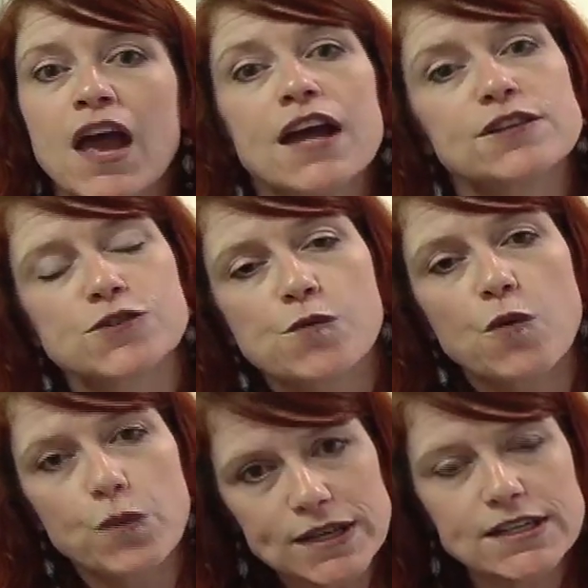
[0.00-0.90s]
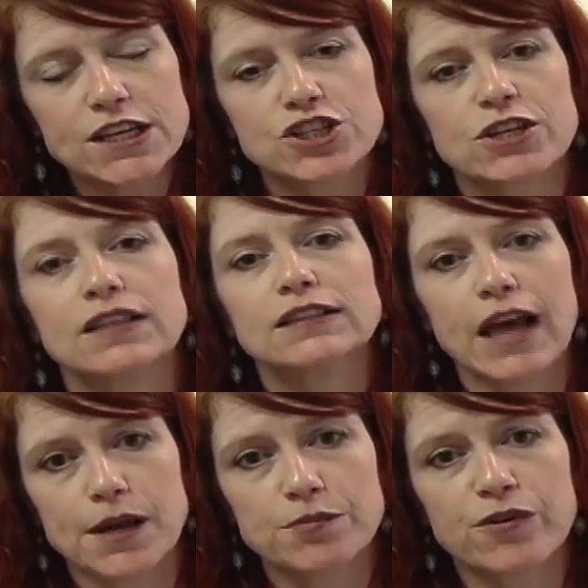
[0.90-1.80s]
And so what we teach in the
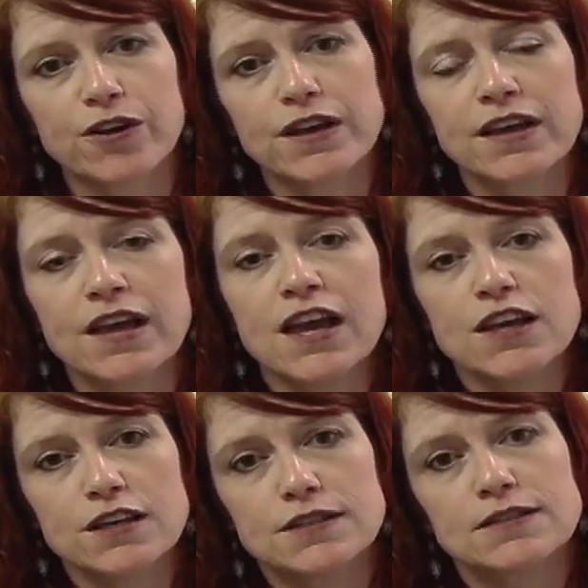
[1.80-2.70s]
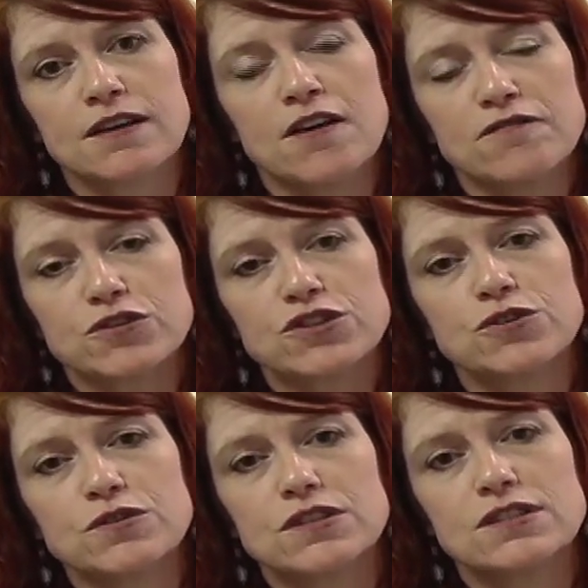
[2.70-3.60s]
library is for
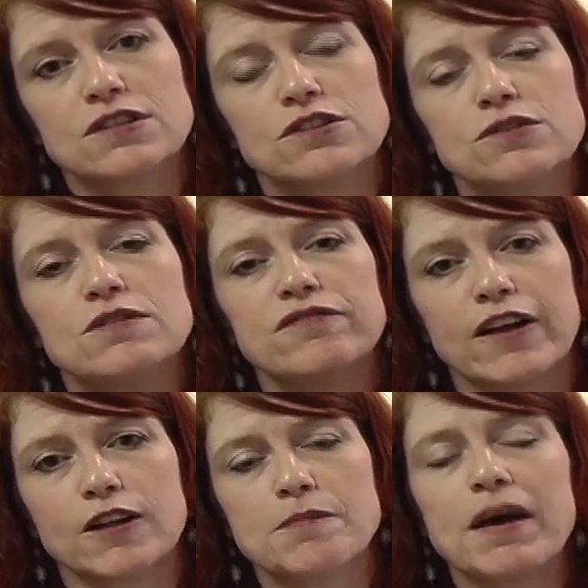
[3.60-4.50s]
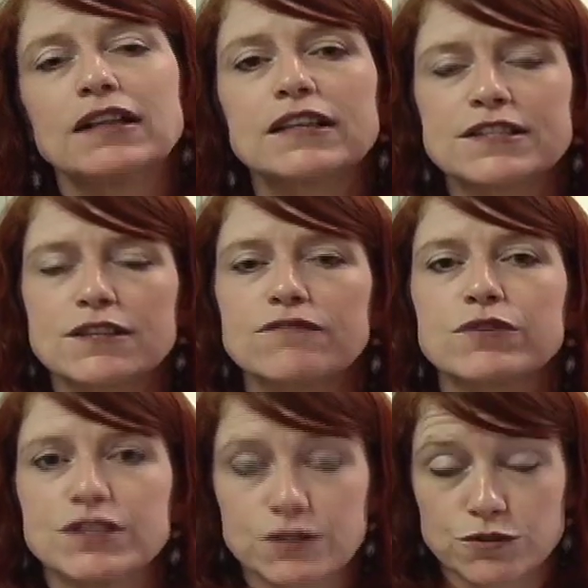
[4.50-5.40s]
students to develop a list of
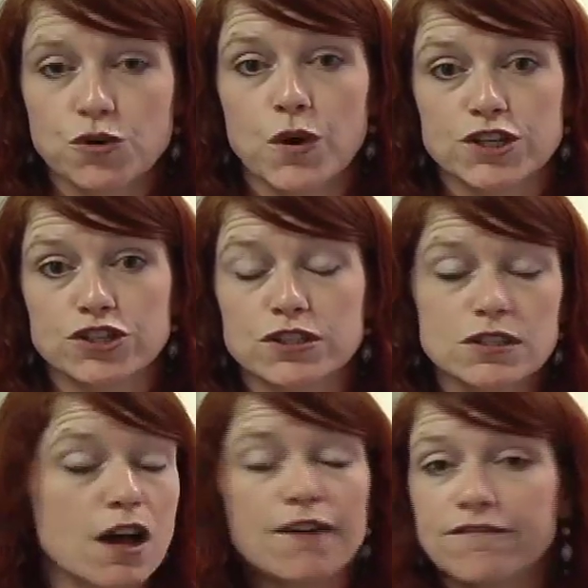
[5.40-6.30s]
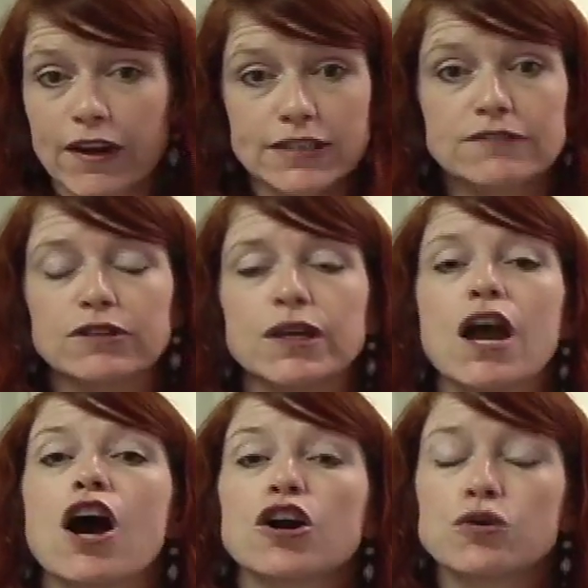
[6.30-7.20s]
research questions, effectively
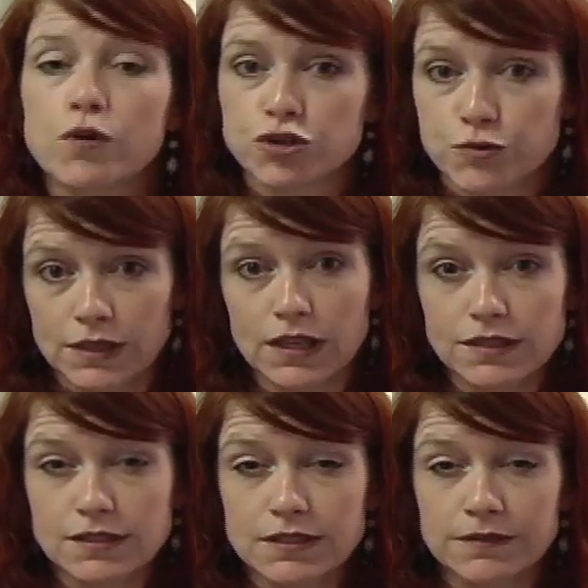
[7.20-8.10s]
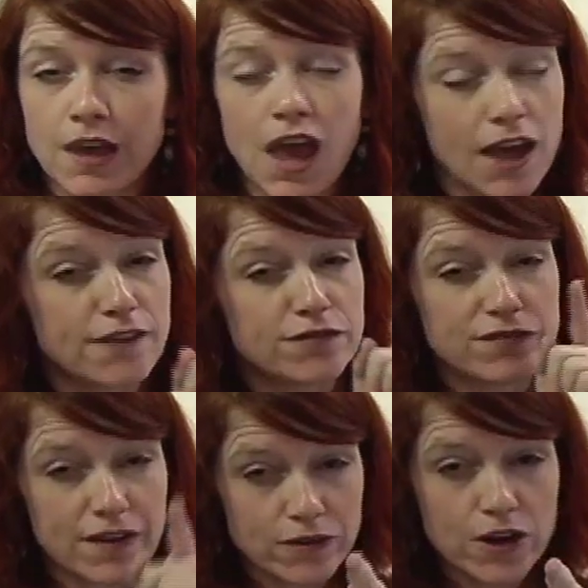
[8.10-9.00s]
a grocery list. And if
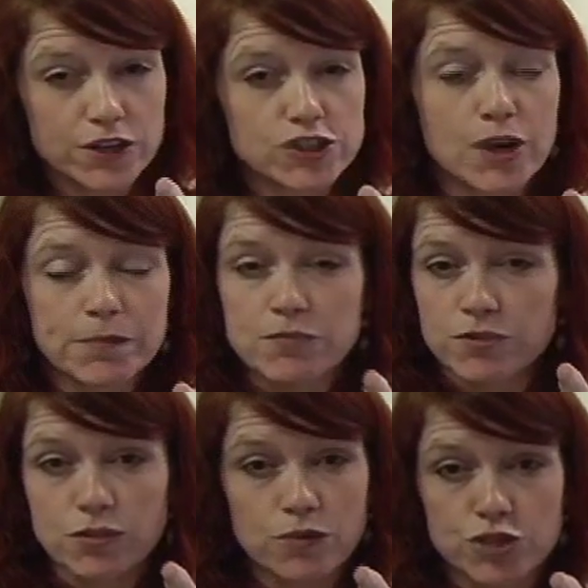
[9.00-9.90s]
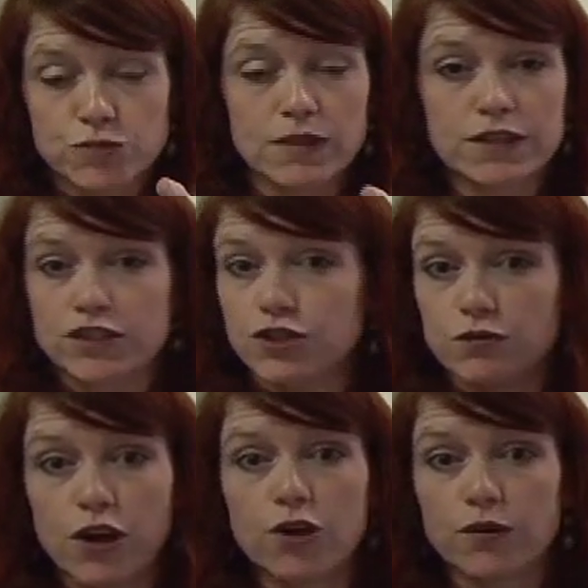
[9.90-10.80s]
you've ever gone shopping with a grocery list, you
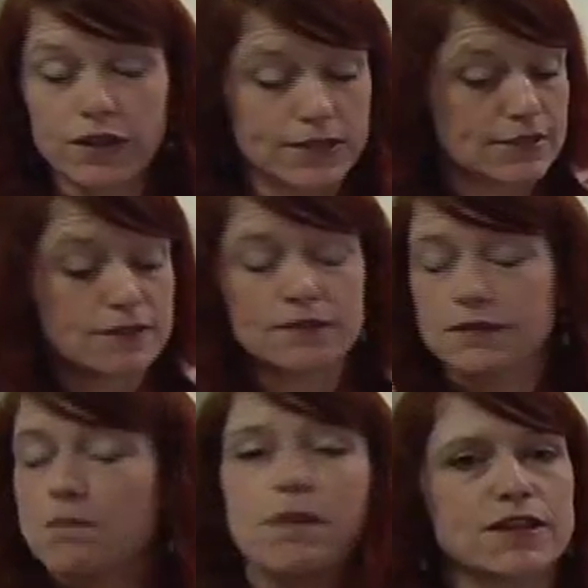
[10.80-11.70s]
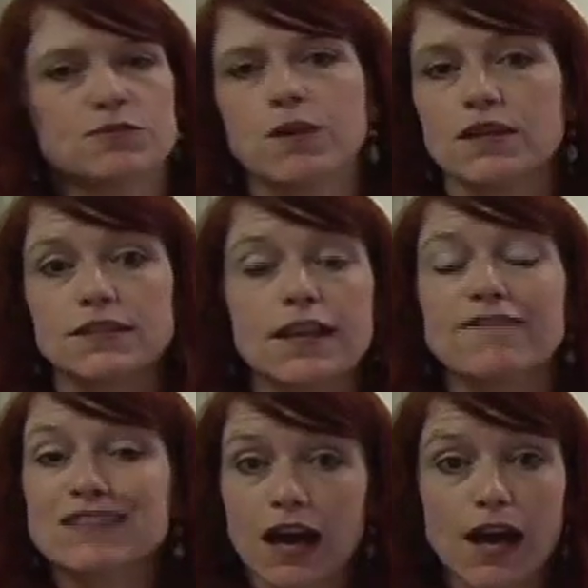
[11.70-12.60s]
know it's the best way to
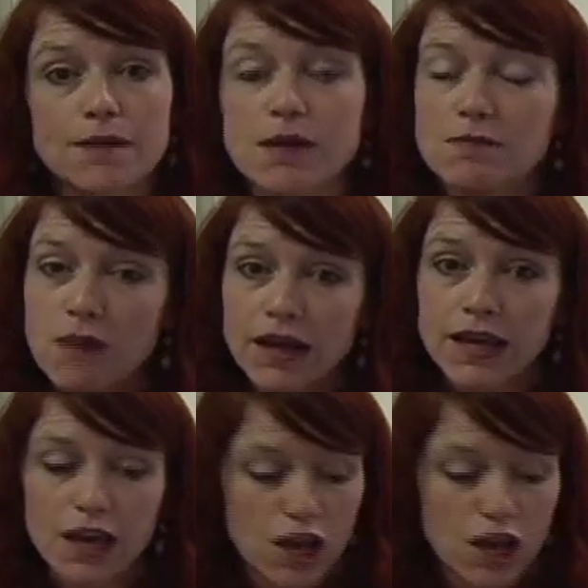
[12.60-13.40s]
save time and money.